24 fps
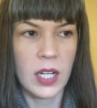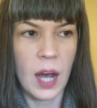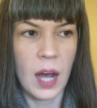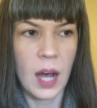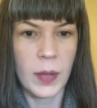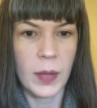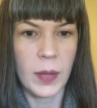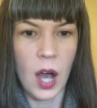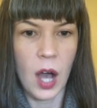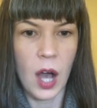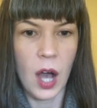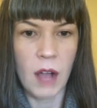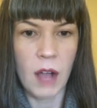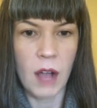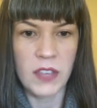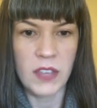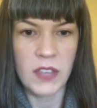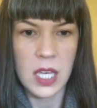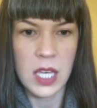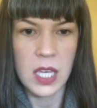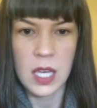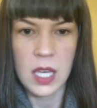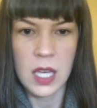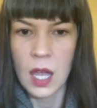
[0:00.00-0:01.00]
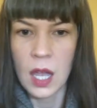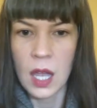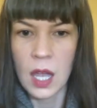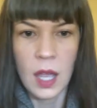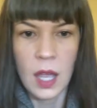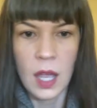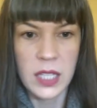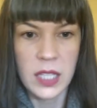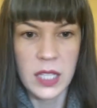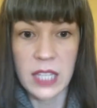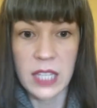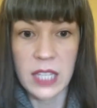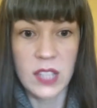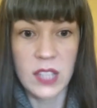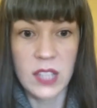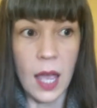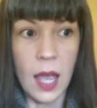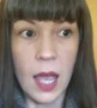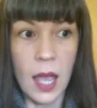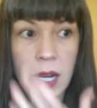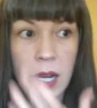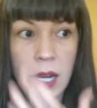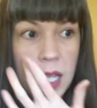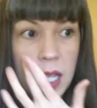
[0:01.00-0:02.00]
a cup of coffee, like I
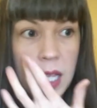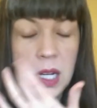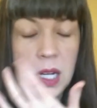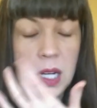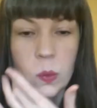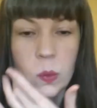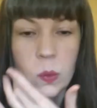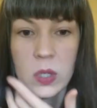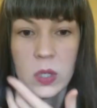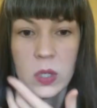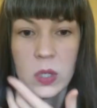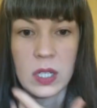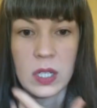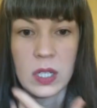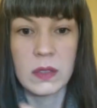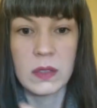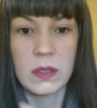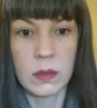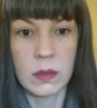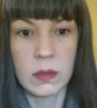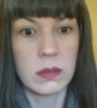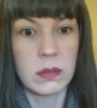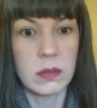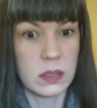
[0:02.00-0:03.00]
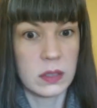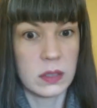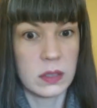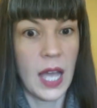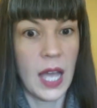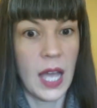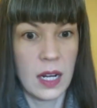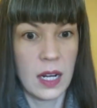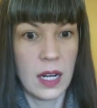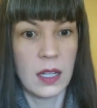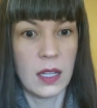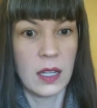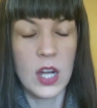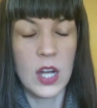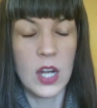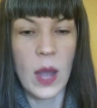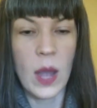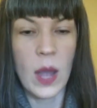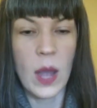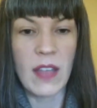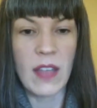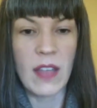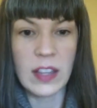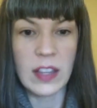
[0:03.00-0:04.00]
said, it would kind of, you
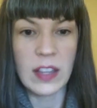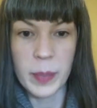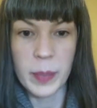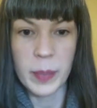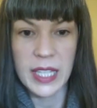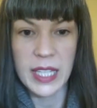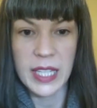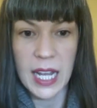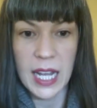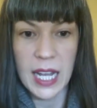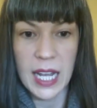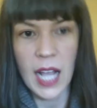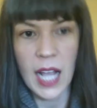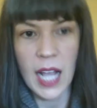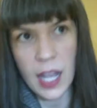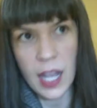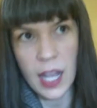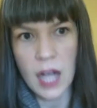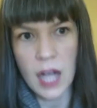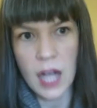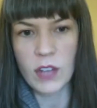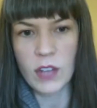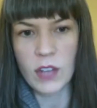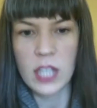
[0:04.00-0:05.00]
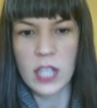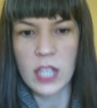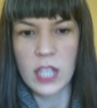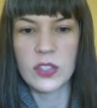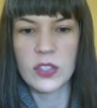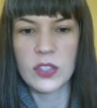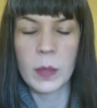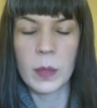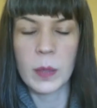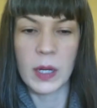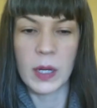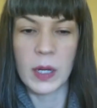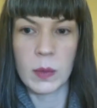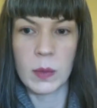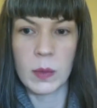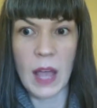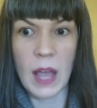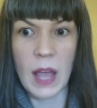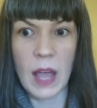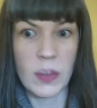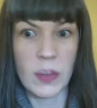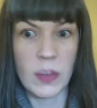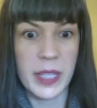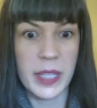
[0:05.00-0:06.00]
know, at, at the beginning, I kind of got used to it, but it
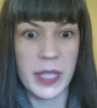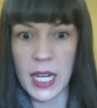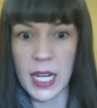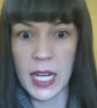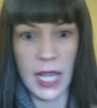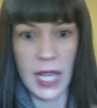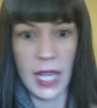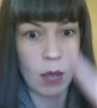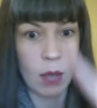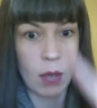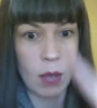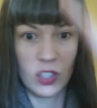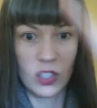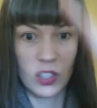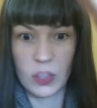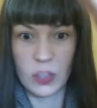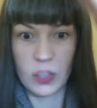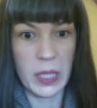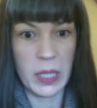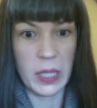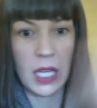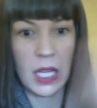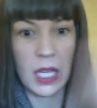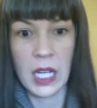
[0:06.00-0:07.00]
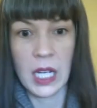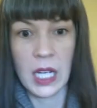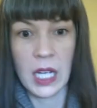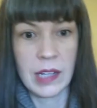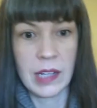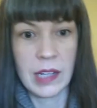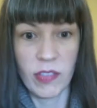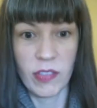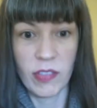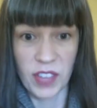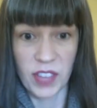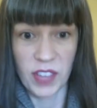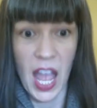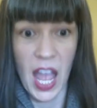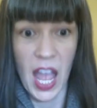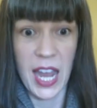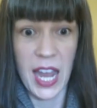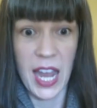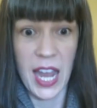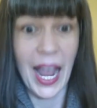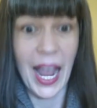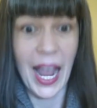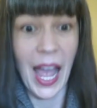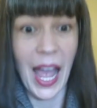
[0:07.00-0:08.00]
would, at the beginning, I would just be
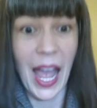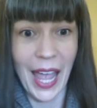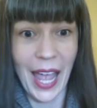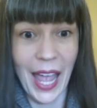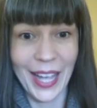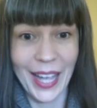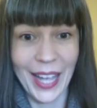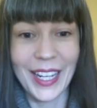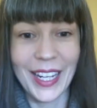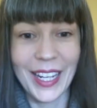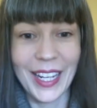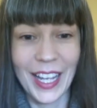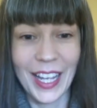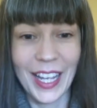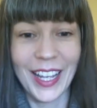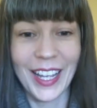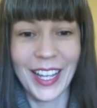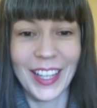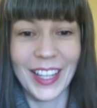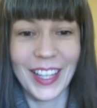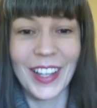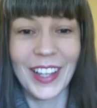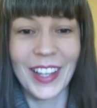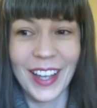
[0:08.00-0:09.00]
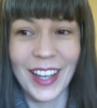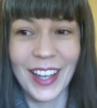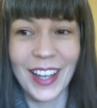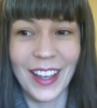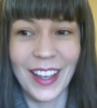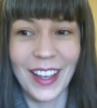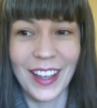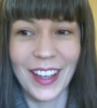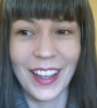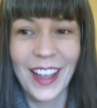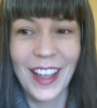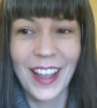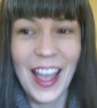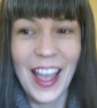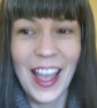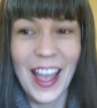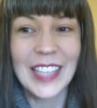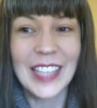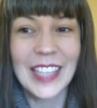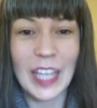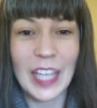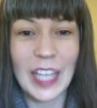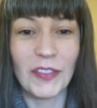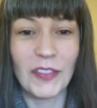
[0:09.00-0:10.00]
flying high. uh,
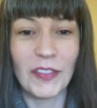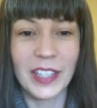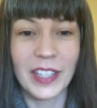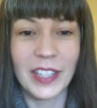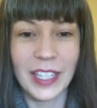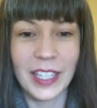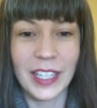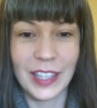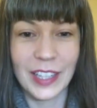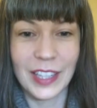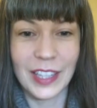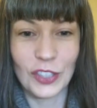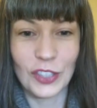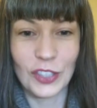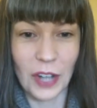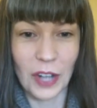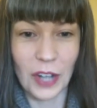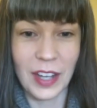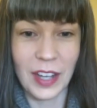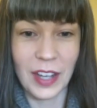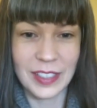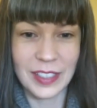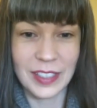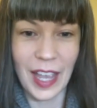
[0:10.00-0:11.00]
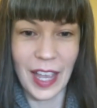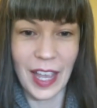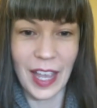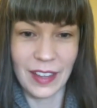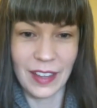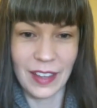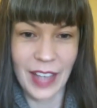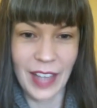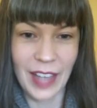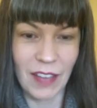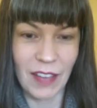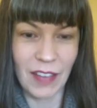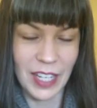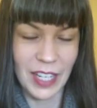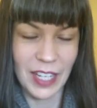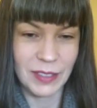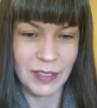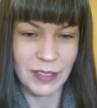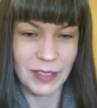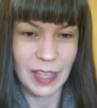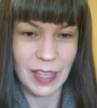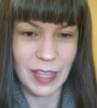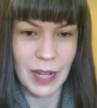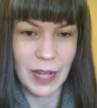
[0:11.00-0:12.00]
definitely the drug side of the
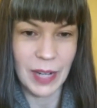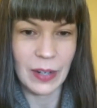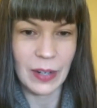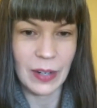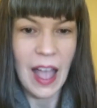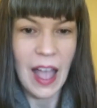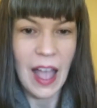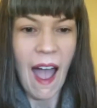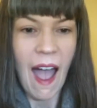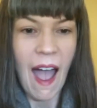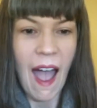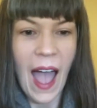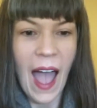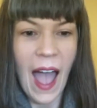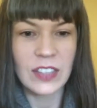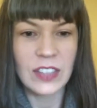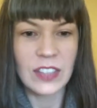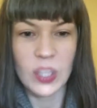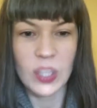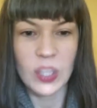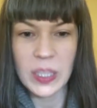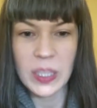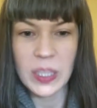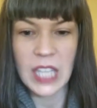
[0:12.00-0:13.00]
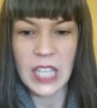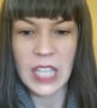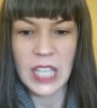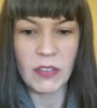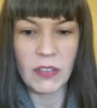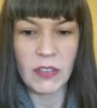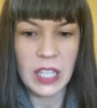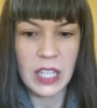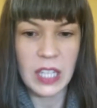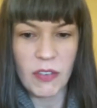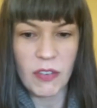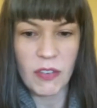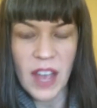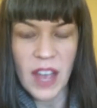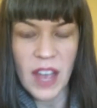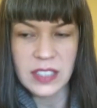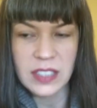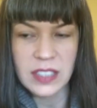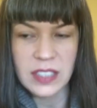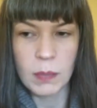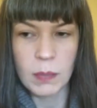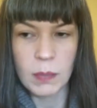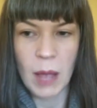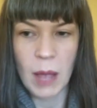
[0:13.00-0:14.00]
caffeine was coming out. And so it definitely
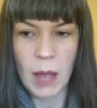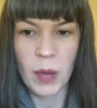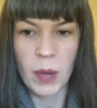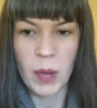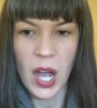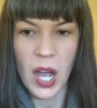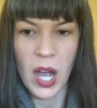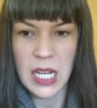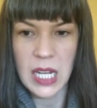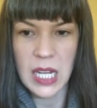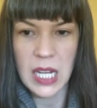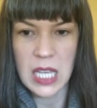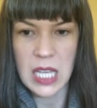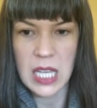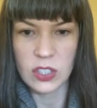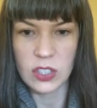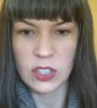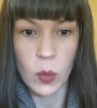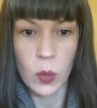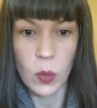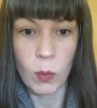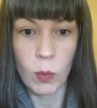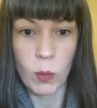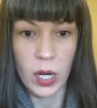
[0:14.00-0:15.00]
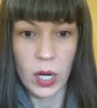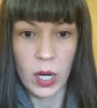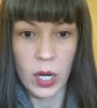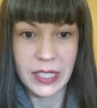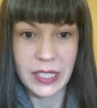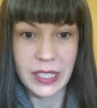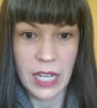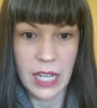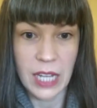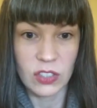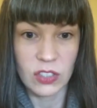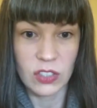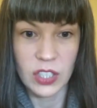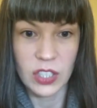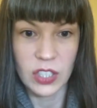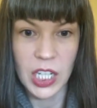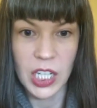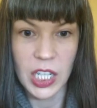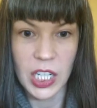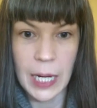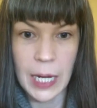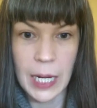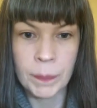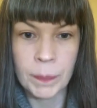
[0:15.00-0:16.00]
affected my body to a more intense
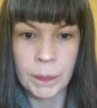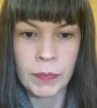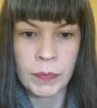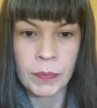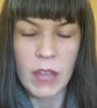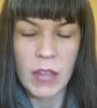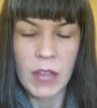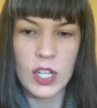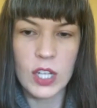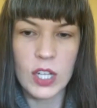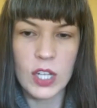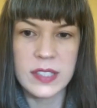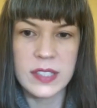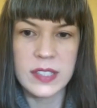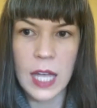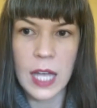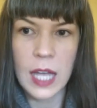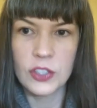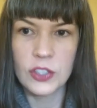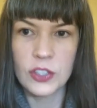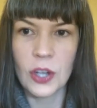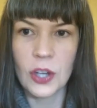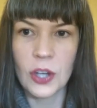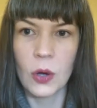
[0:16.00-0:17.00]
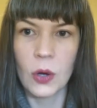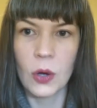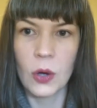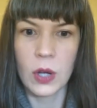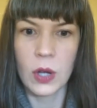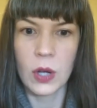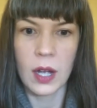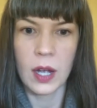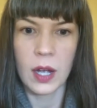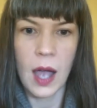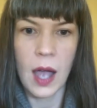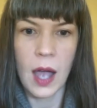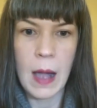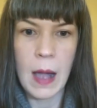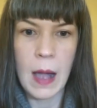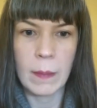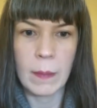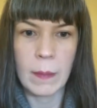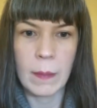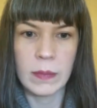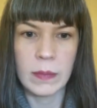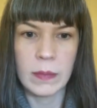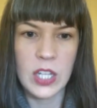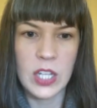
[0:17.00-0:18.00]
degree. There's that joke,
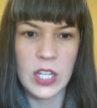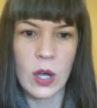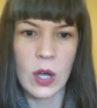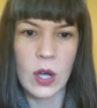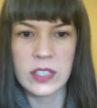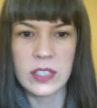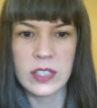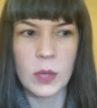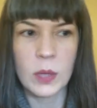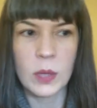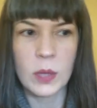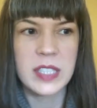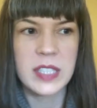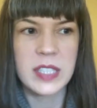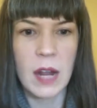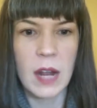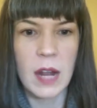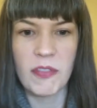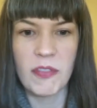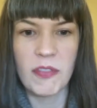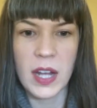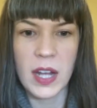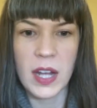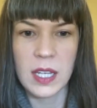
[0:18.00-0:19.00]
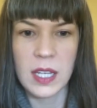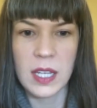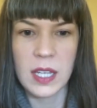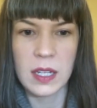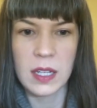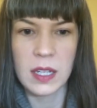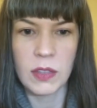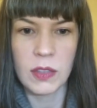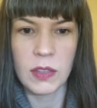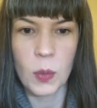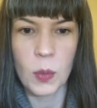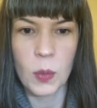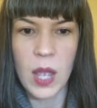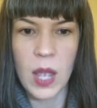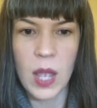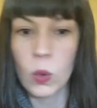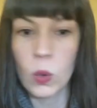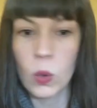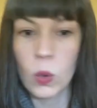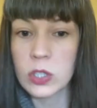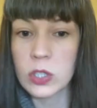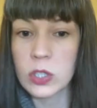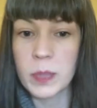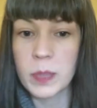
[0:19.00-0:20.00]
um, you know, it's always kind of funny the way
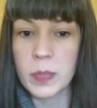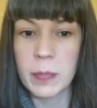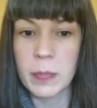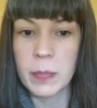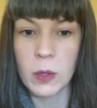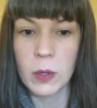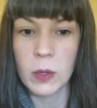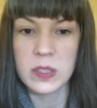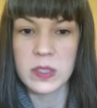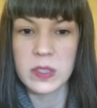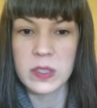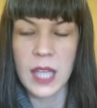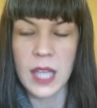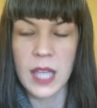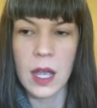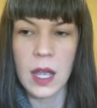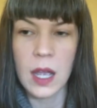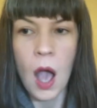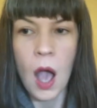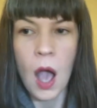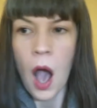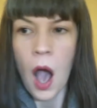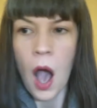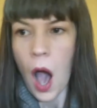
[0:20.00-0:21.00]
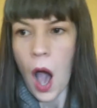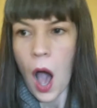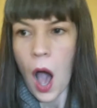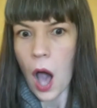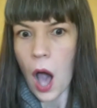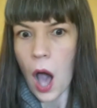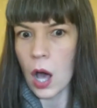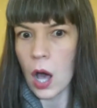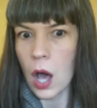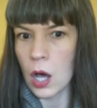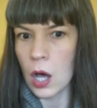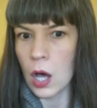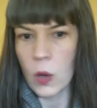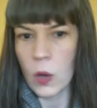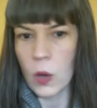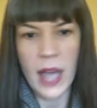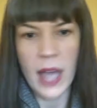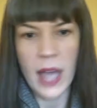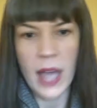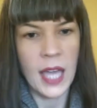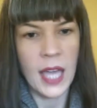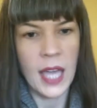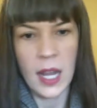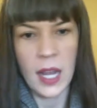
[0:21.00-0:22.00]
older people will say, oh,
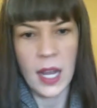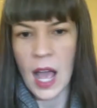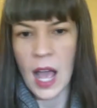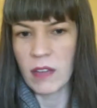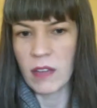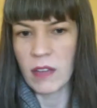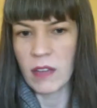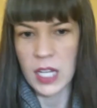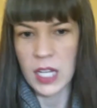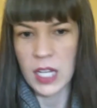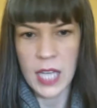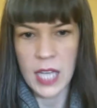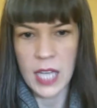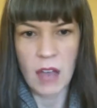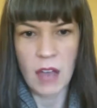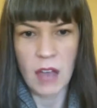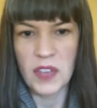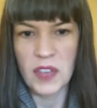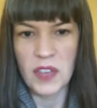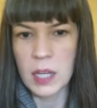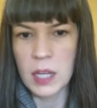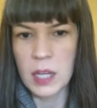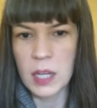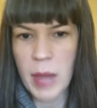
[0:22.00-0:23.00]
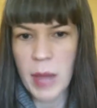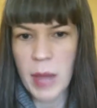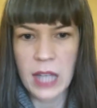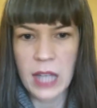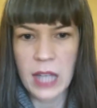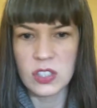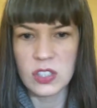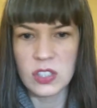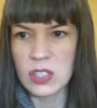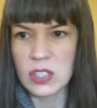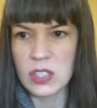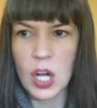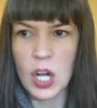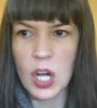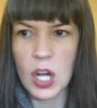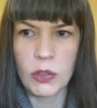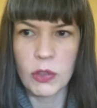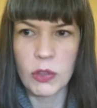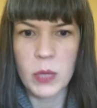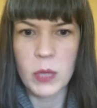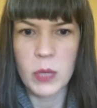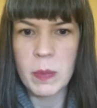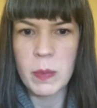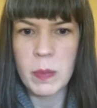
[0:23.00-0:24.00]
I can't have any caffeine past, you
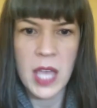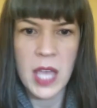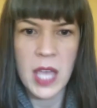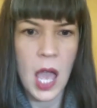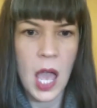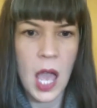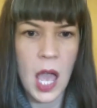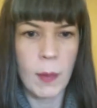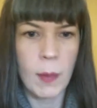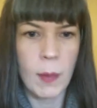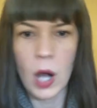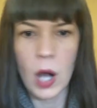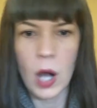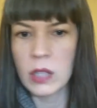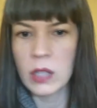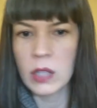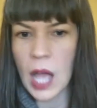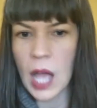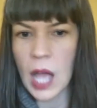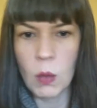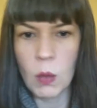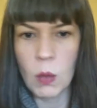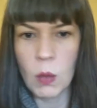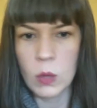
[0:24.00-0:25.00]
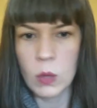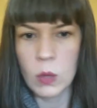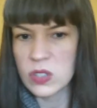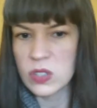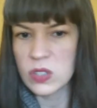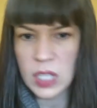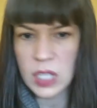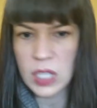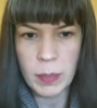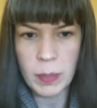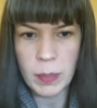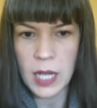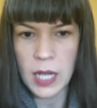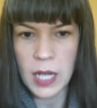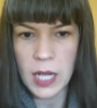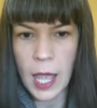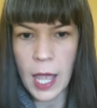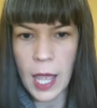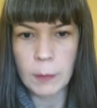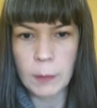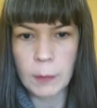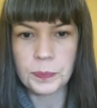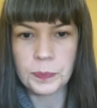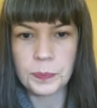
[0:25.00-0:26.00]
know, three P M or I'll, I won't sleep at
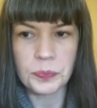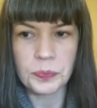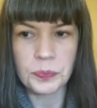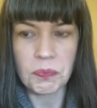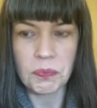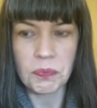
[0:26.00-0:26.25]
night.